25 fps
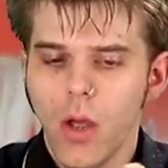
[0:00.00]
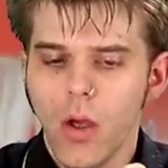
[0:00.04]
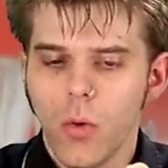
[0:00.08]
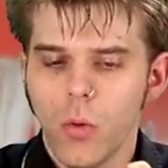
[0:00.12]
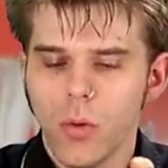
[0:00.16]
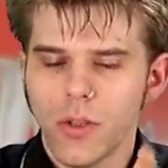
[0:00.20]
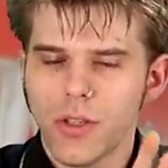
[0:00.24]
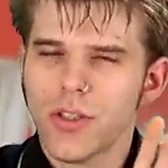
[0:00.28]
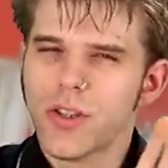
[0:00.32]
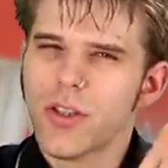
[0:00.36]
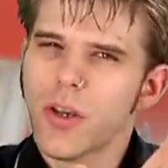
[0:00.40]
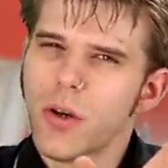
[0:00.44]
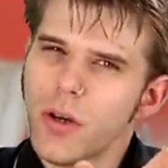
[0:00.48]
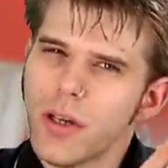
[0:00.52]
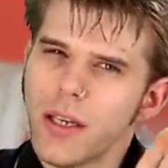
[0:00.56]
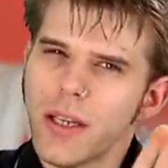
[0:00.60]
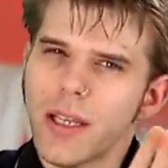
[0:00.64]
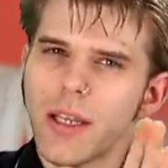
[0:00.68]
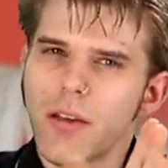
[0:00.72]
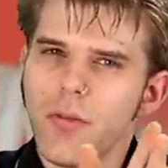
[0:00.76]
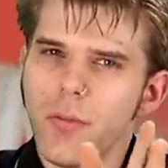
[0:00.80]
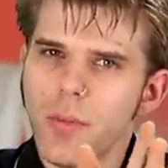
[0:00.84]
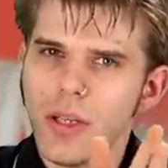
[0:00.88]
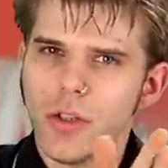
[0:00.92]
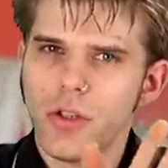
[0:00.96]
which is going to
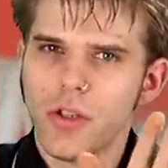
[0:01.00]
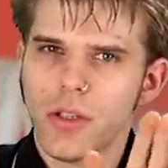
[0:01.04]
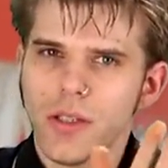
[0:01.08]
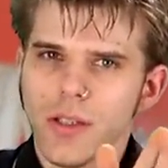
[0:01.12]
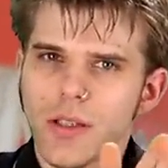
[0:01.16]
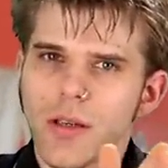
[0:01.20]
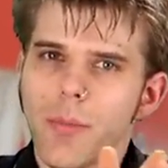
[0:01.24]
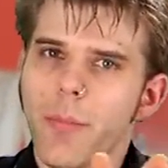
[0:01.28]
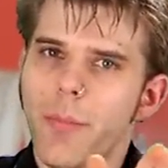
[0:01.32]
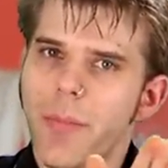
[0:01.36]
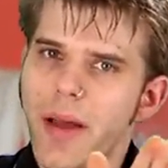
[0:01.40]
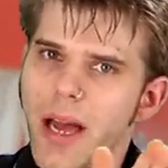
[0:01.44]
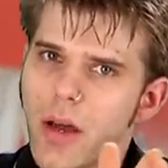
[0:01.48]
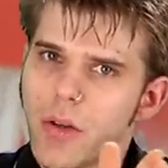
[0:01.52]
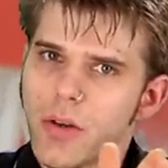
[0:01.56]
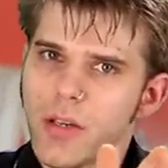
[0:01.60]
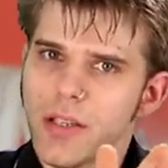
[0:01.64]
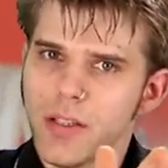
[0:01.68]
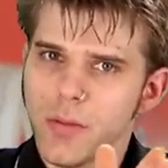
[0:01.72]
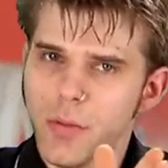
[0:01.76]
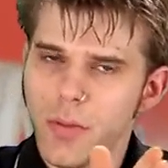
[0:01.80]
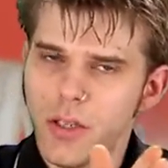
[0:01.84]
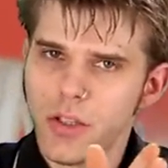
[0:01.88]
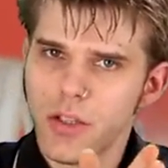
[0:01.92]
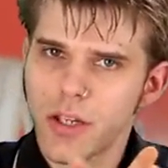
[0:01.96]
give me just about
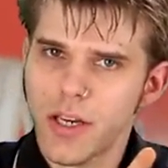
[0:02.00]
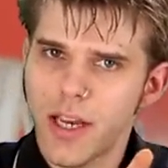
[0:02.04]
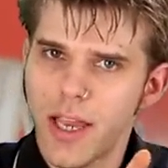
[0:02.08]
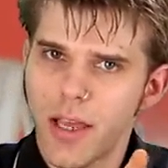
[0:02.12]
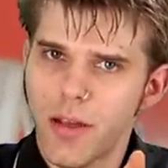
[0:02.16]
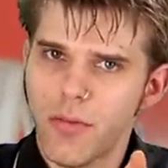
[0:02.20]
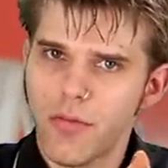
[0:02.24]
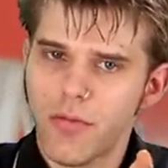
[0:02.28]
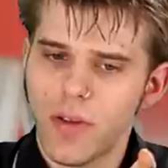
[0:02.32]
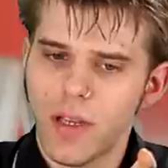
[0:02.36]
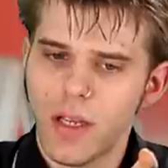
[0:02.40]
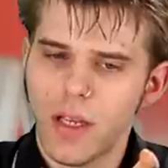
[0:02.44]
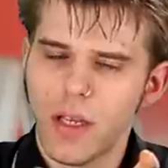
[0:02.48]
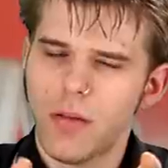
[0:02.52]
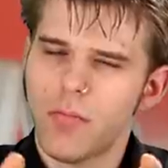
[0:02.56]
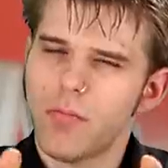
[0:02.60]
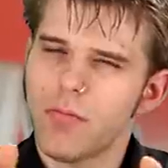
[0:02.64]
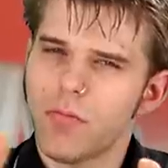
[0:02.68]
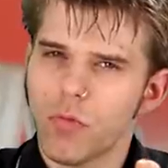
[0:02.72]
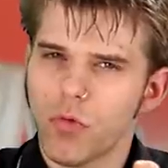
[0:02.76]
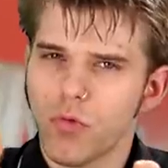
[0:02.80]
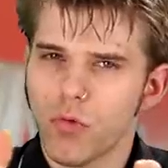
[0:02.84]
as much caffeine,